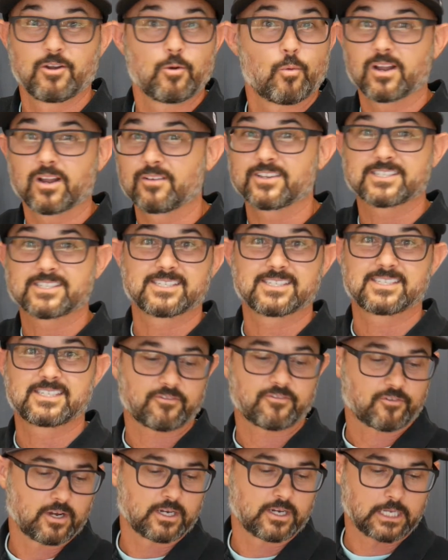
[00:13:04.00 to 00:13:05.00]
one of us is
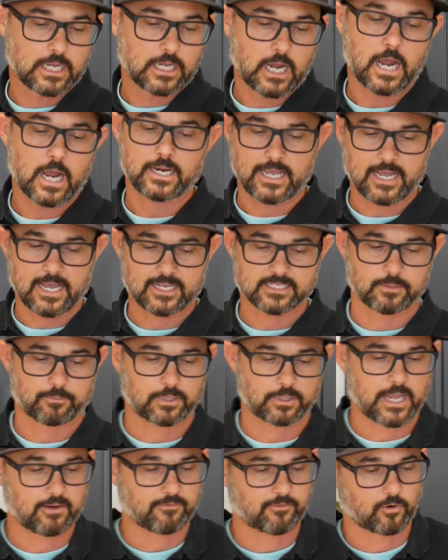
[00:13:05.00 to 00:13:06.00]
different, and God has a
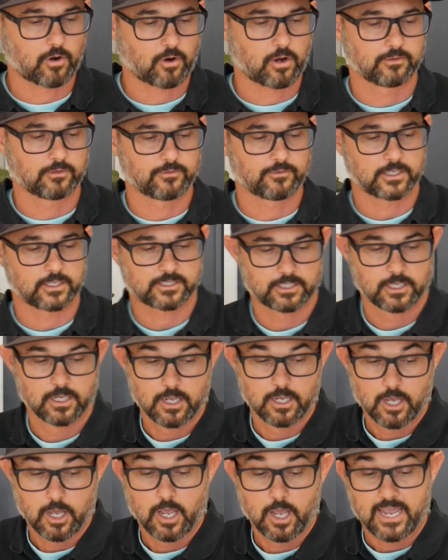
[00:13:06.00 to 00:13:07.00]
plan for all of us.
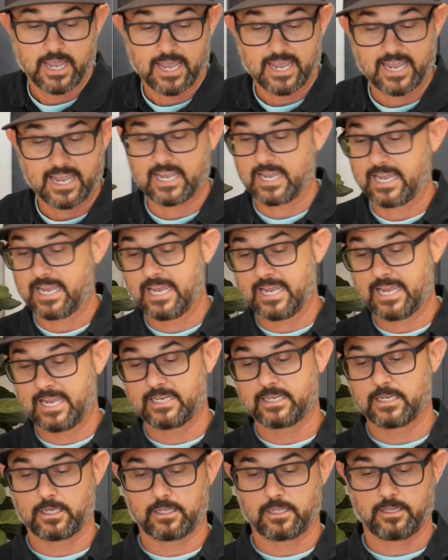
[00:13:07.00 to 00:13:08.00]

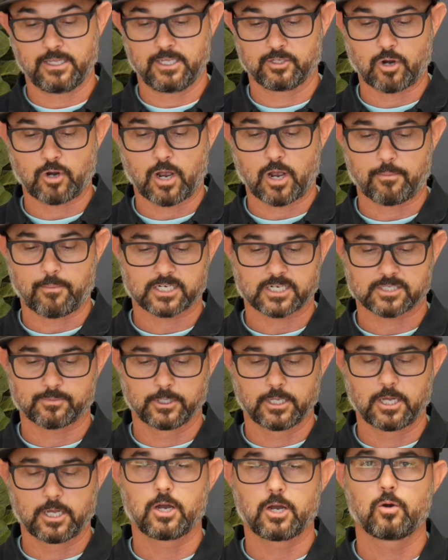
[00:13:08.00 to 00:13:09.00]
In the Dropbox
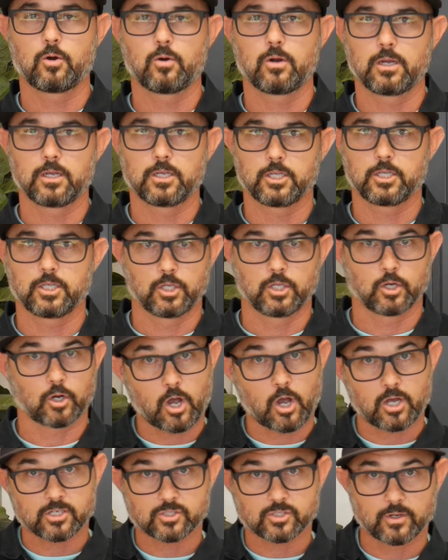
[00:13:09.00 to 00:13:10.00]
below, you're
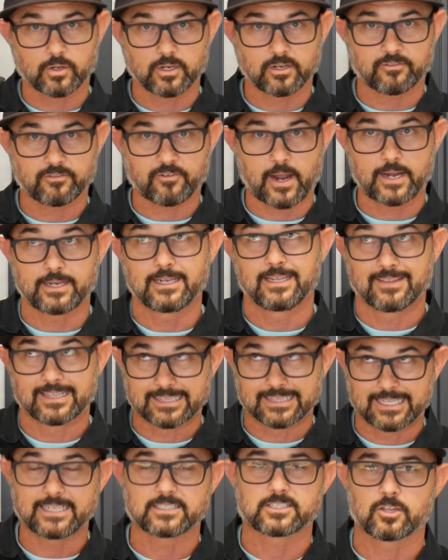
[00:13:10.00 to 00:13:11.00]
also going to find, in the
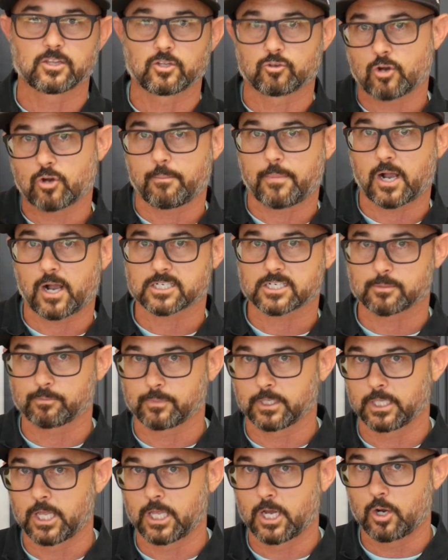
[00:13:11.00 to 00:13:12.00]
link to the Dropbox
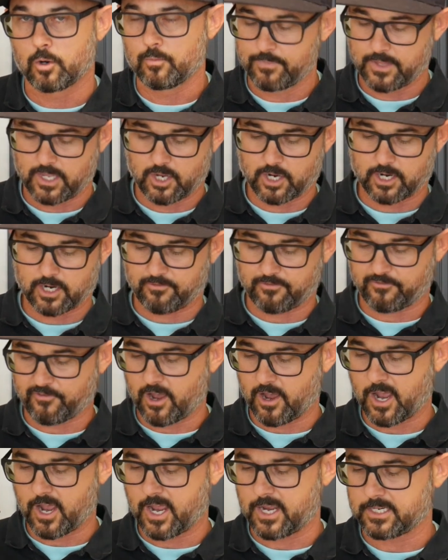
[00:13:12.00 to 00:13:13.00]
below, you're going to
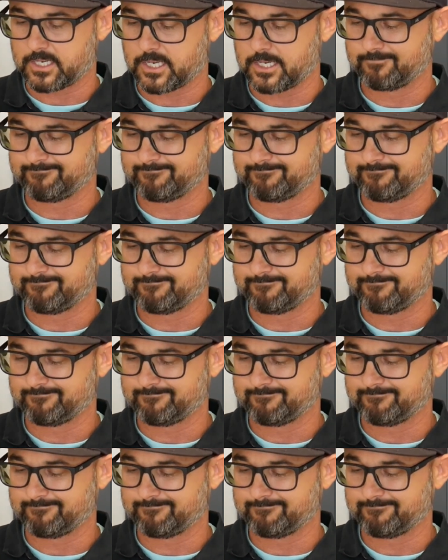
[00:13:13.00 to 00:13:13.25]
find